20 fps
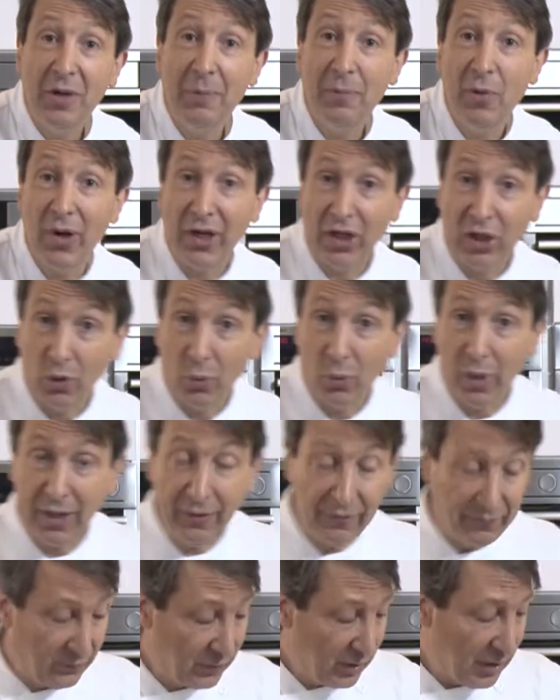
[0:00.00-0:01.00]
a
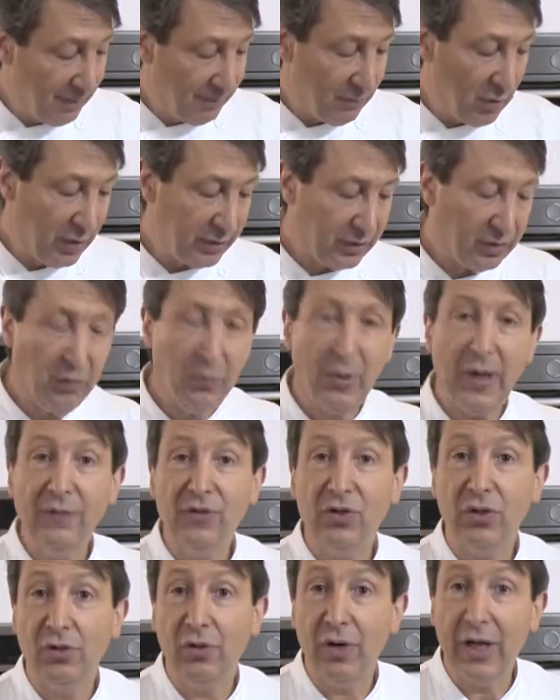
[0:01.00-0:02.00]
microwave.
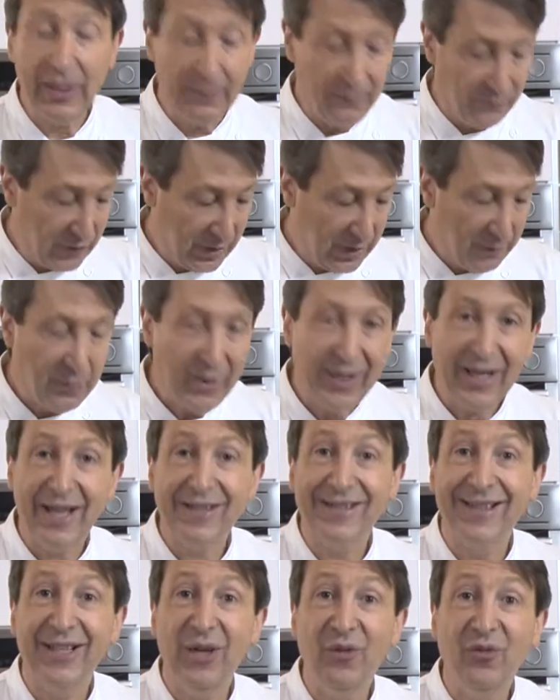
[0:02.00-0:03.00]
Microwaves are great, but it
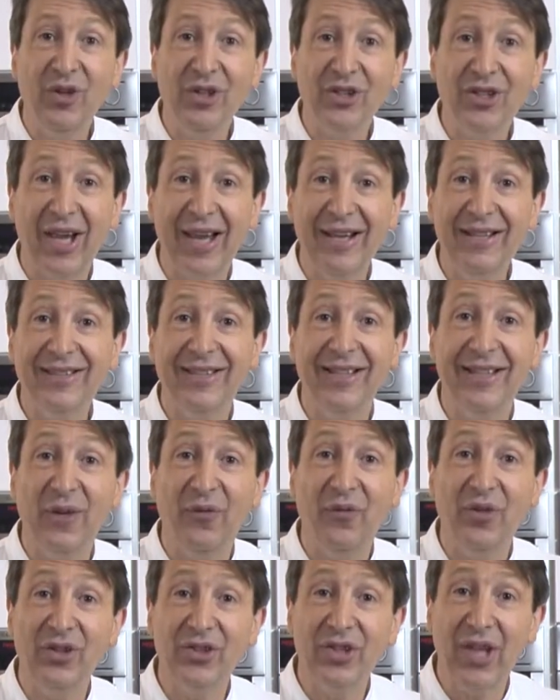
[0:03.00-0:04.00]
has a different taste, a
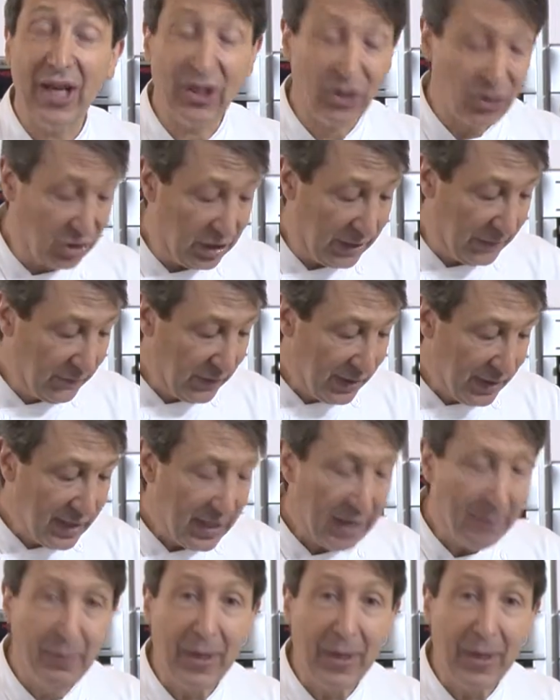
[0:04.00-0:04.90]
different texture, and